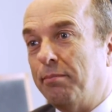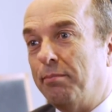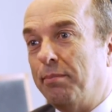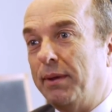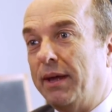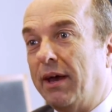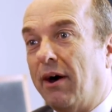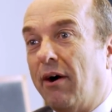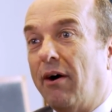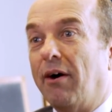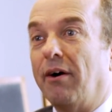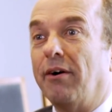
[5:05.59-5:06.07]

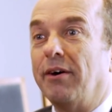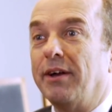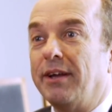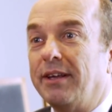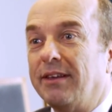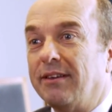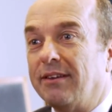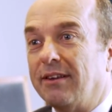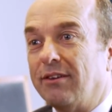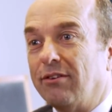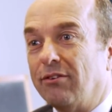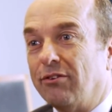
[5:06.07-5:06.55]

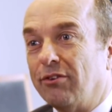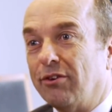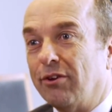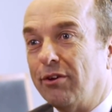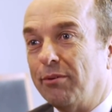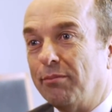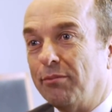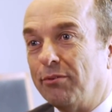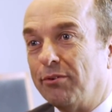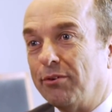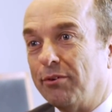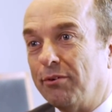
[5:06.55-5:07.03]
behind in
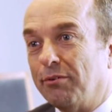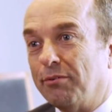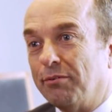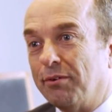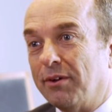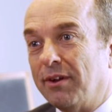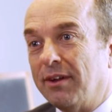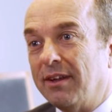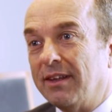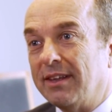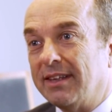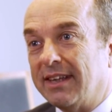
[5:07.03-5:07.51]
terms of
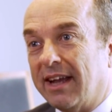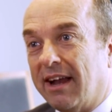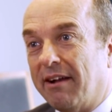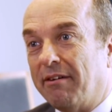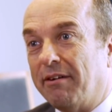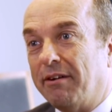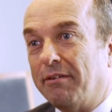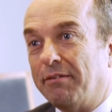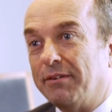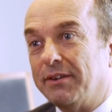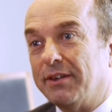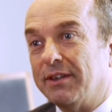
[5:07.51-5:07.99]

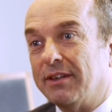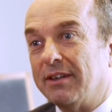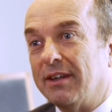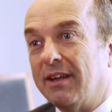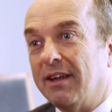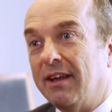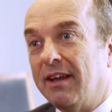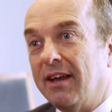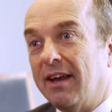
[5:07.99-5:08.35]
tariffs